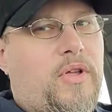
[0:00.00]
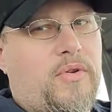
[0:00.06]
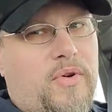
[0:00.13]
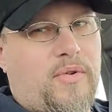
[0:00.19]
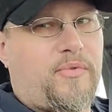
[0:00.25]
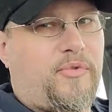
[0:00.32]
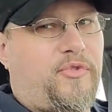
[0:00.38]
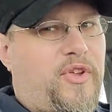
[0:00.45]
you
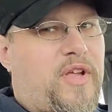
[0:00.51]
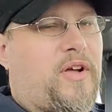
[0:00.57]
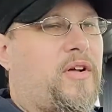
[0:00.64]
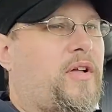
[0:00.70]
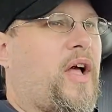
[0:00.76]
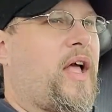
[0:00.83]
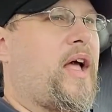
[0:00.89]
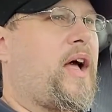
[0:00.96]
to
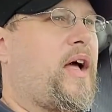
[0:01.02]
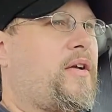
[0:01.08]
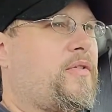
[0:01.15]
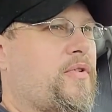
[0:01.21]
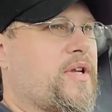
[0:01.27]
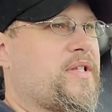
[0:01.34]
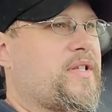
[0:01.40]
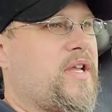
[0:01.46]
feel and
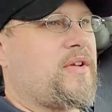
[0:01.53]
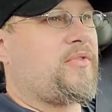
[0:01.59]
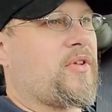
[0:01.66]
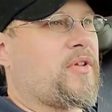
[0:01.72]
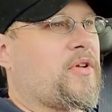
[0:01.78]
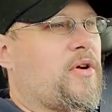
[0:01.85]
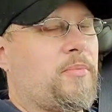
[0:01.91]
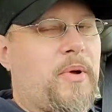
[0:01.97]
receive a
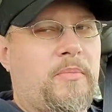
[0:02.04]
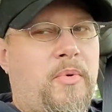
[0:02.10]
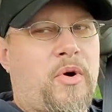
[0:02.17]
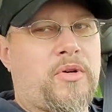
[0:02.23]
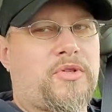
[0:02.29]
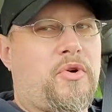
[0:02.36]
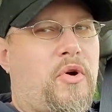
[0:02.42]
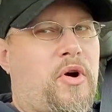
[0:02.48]
little bit
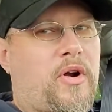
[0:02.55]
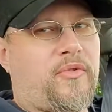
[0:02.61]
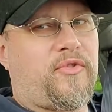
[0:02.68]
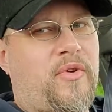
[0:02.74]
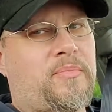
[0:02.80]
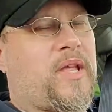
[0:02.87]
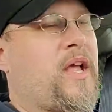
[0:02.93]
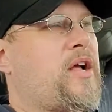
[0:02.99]
more torque
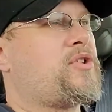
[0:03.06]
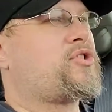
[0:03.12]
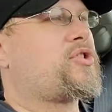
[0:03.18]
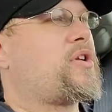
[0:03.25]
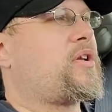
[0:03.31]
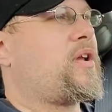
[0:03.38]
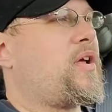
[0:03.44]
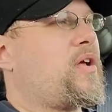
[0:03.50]
from the
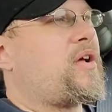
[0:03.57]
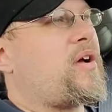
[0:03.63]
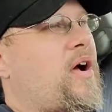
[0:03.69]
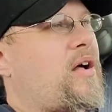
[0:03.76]
engine,